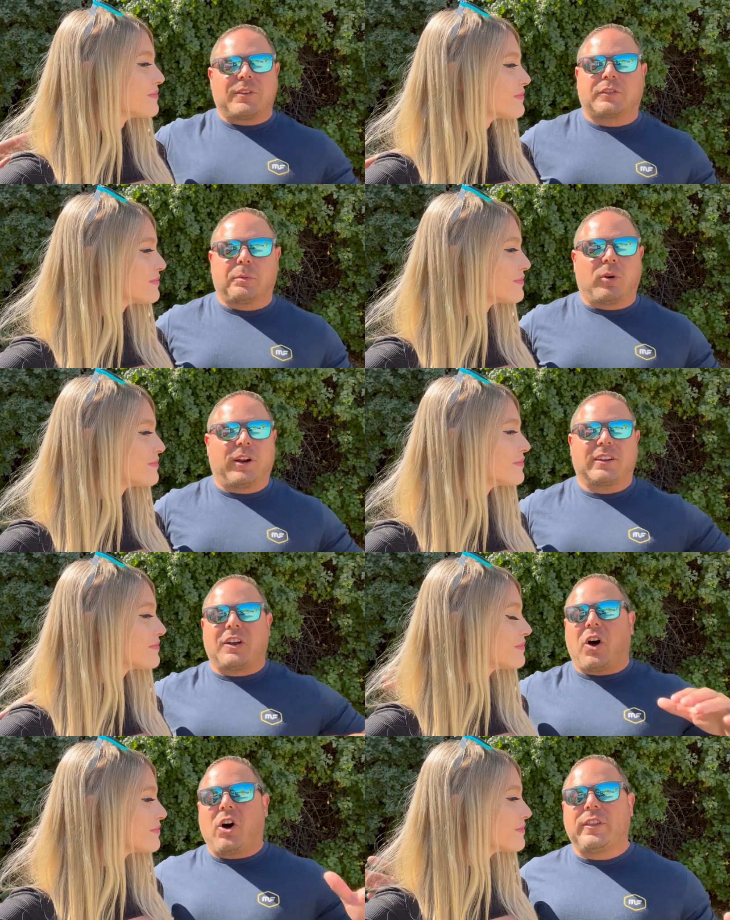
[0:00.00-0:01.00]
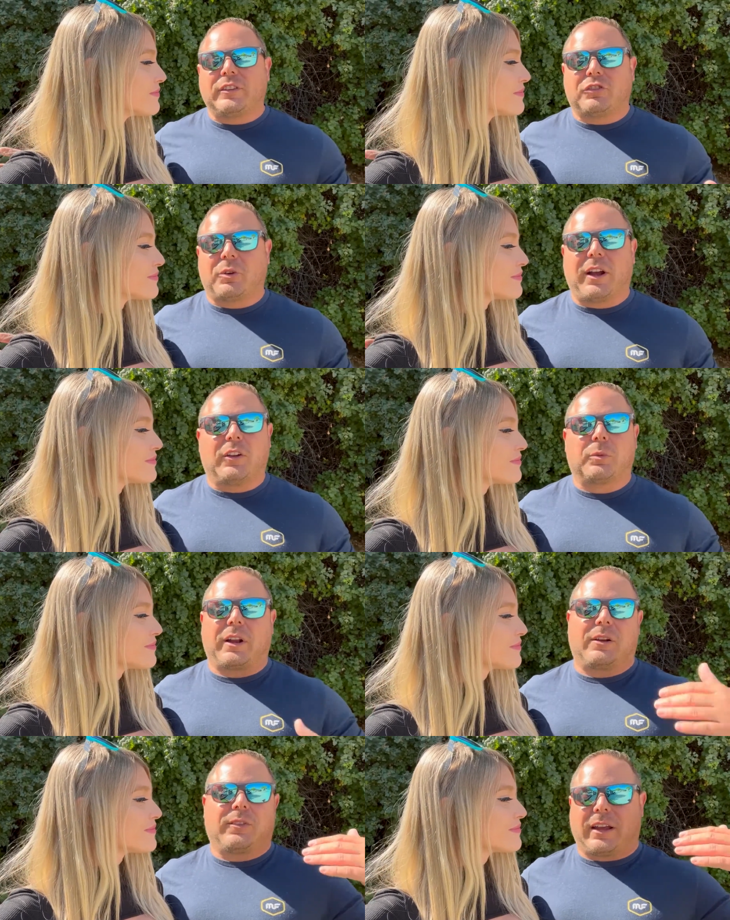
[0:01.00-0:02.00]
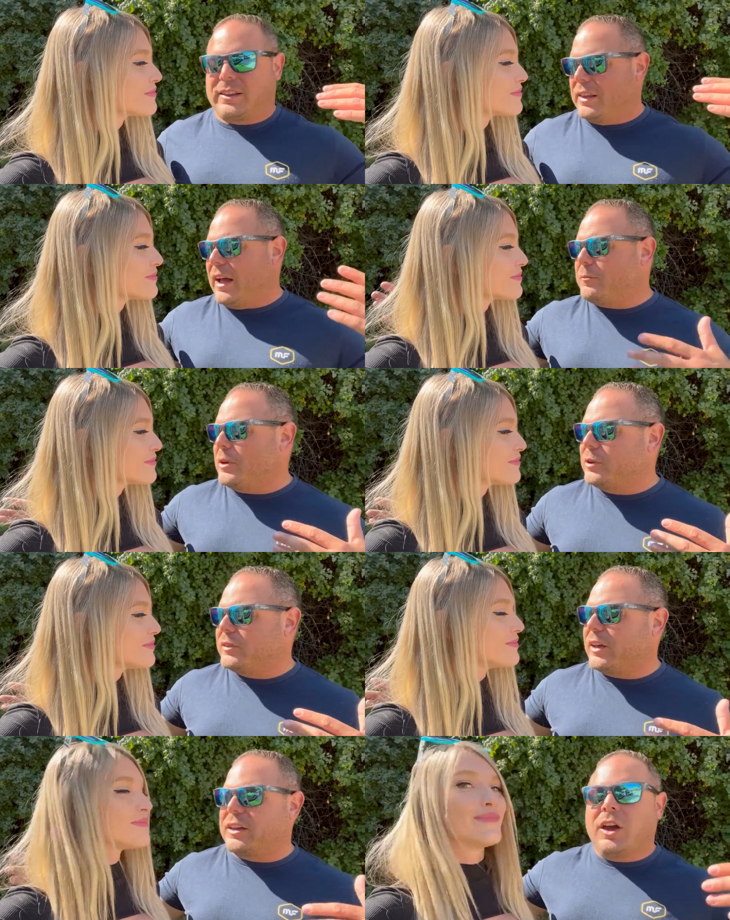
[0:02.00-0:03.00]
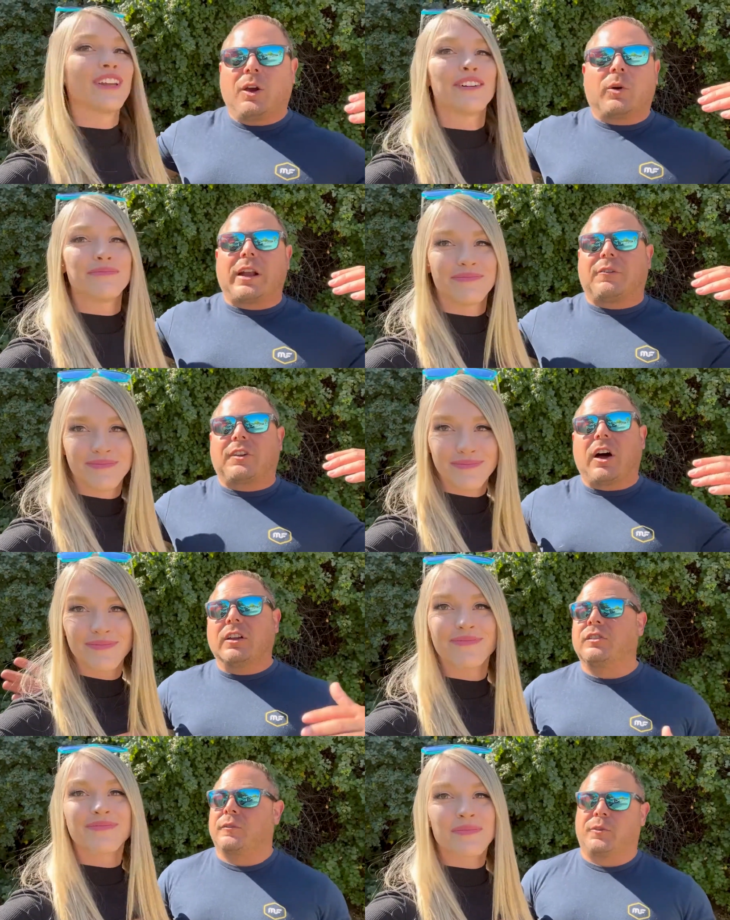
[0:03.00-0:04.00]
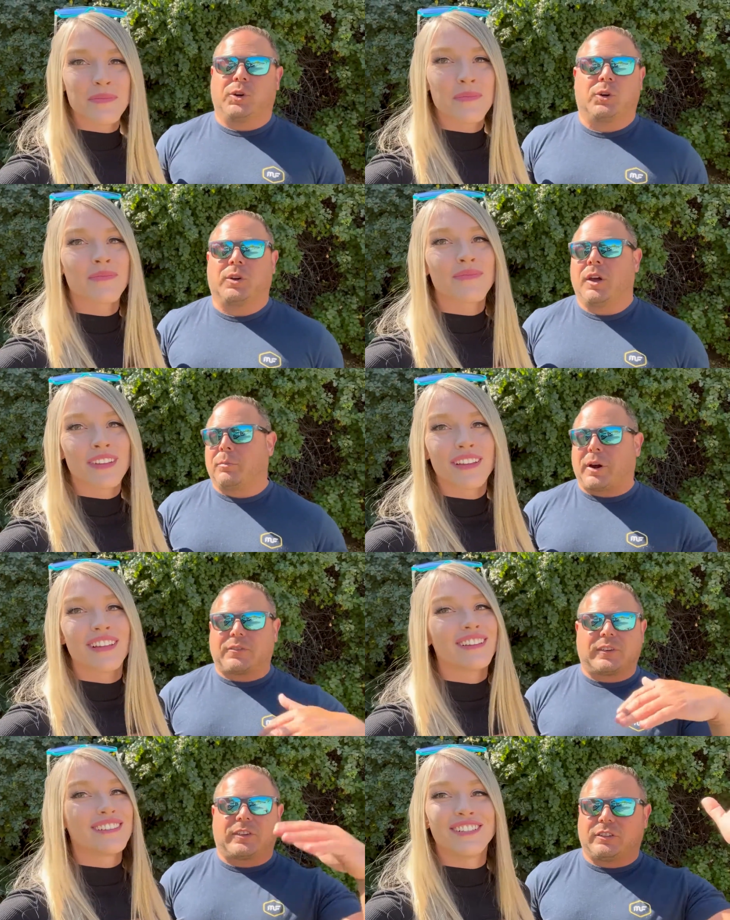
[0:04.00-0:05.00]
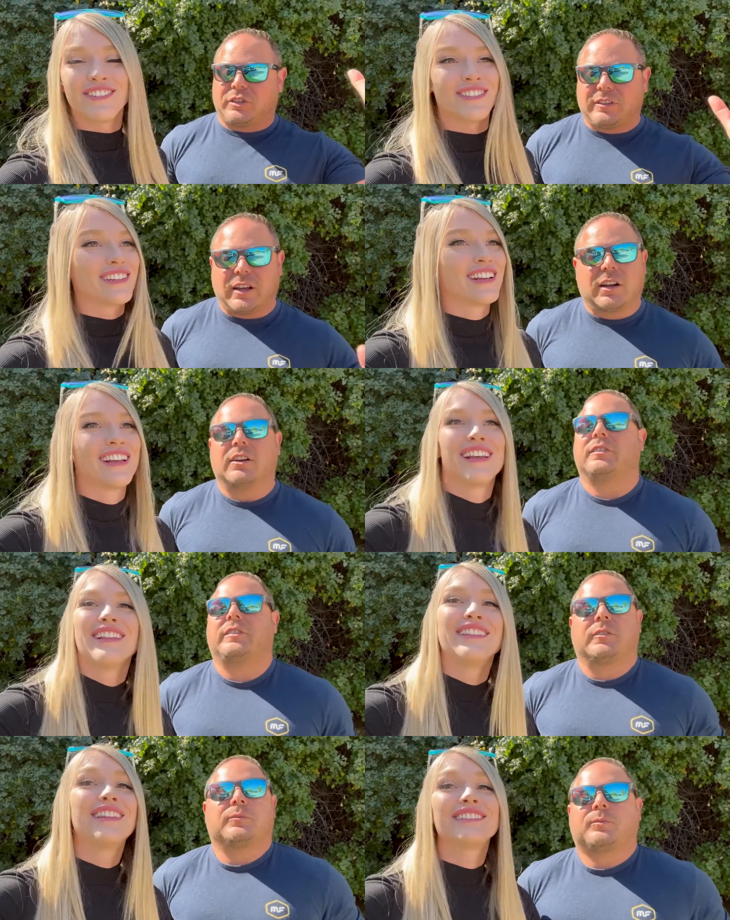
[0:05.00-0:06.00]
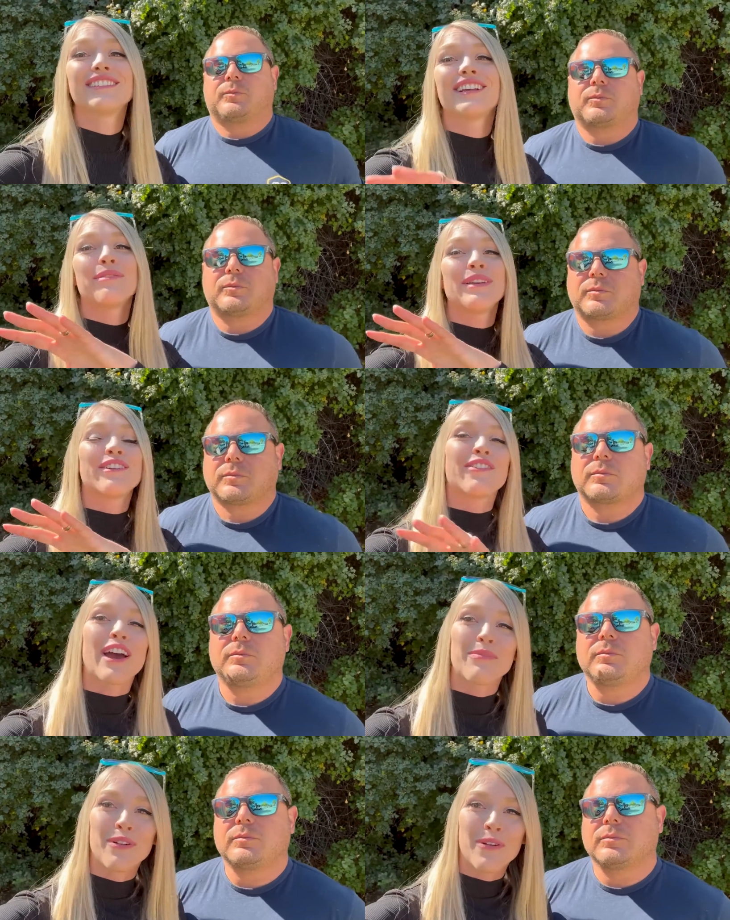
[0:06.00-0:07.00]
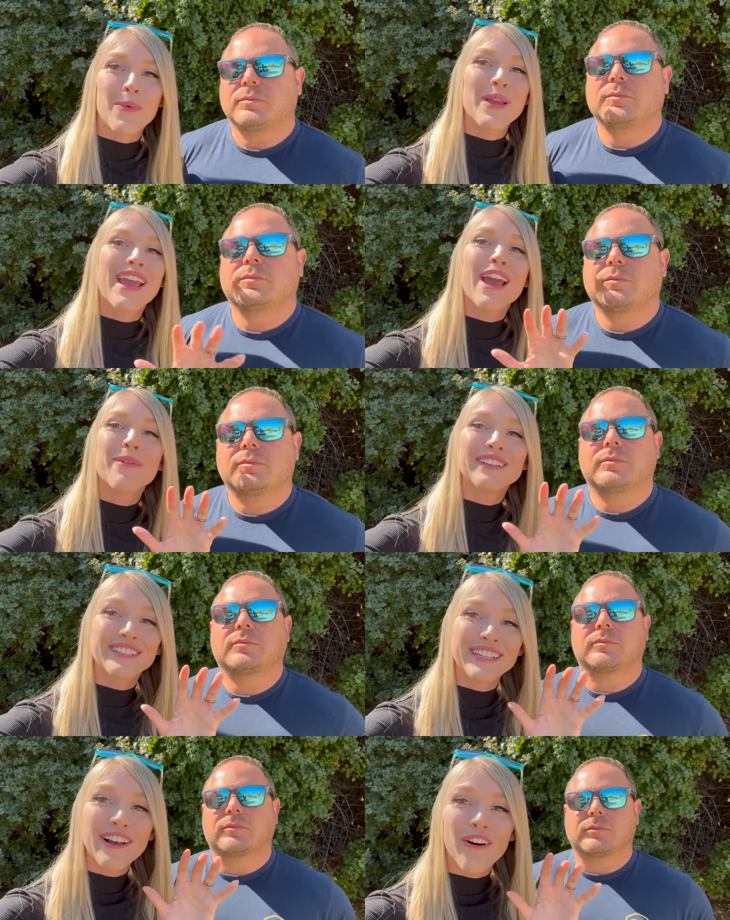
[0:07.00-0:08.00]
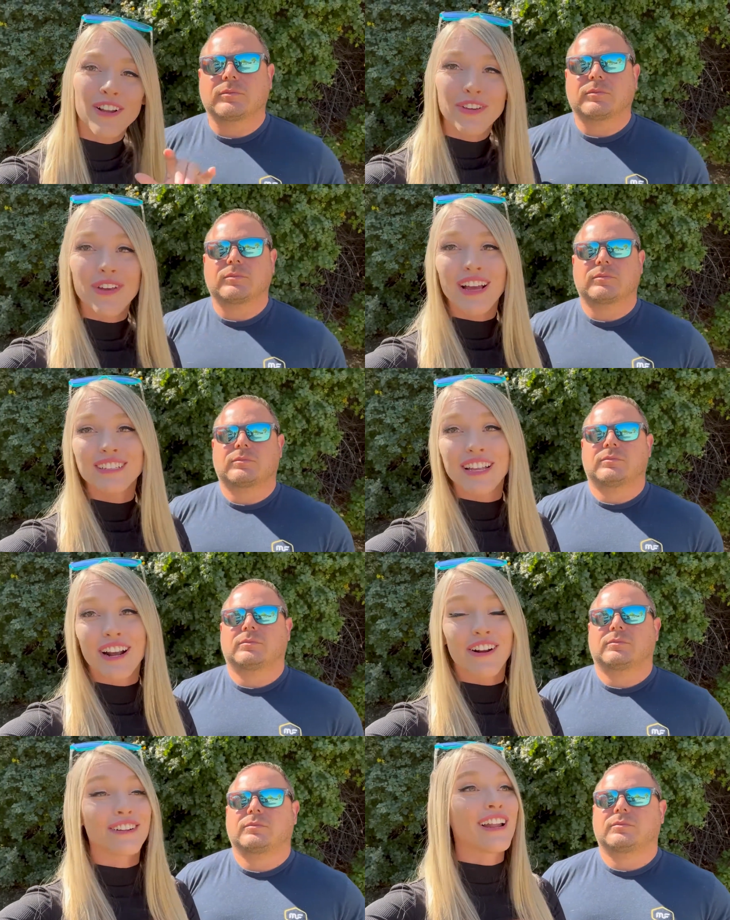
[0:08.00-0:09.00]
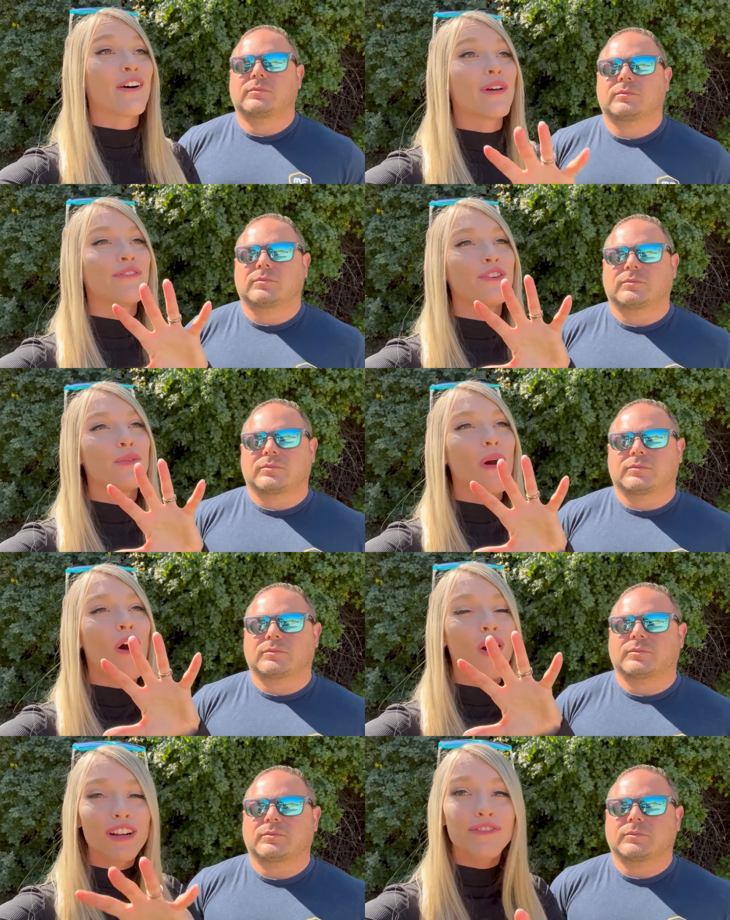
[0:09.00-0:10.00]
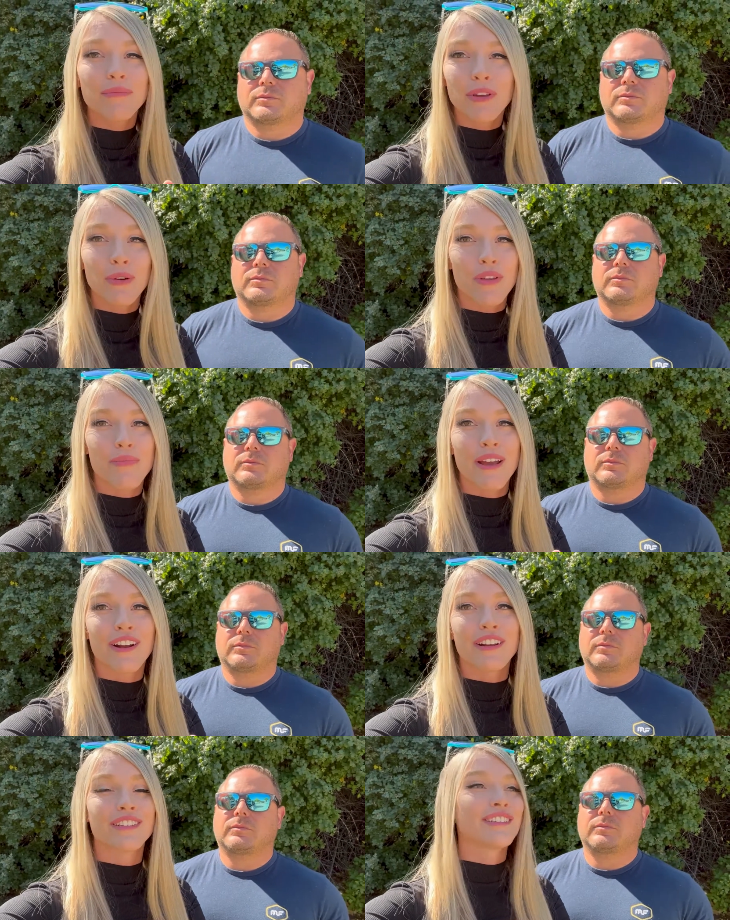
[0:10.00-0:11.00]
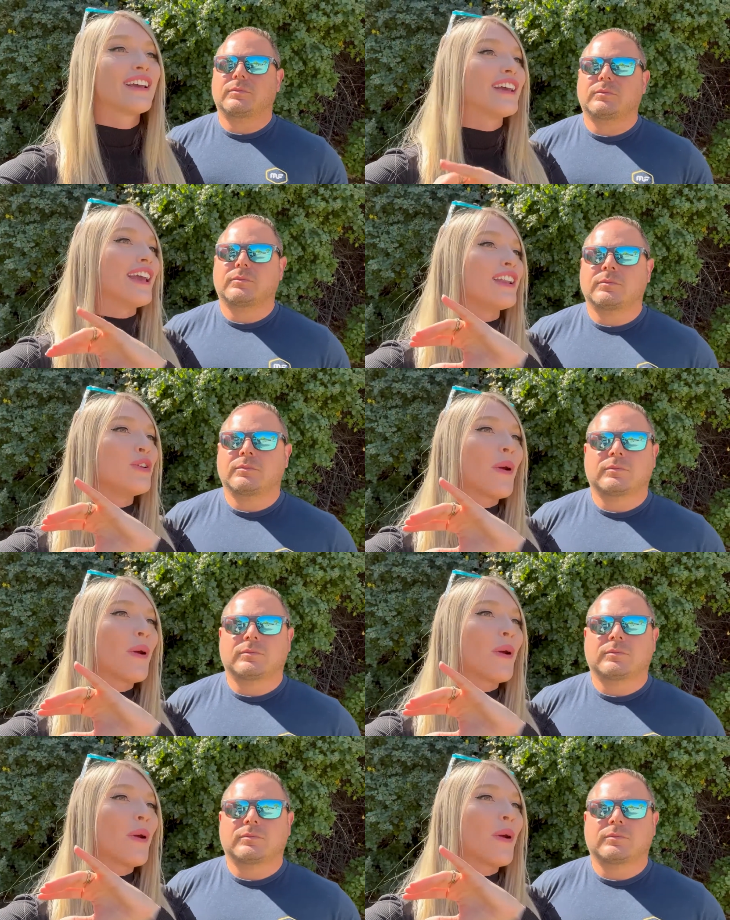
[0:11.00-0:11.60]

Speaker 1: exploring to all these trails. We're gonna have like live music. Yep. We're gonna have tons of food, breakfast, lunch, Dude, and dinners.
Speaker 2: This is gonna be incredible, and we can't wait to see all of you guys there. Now, if you aren't familiar with Merus and you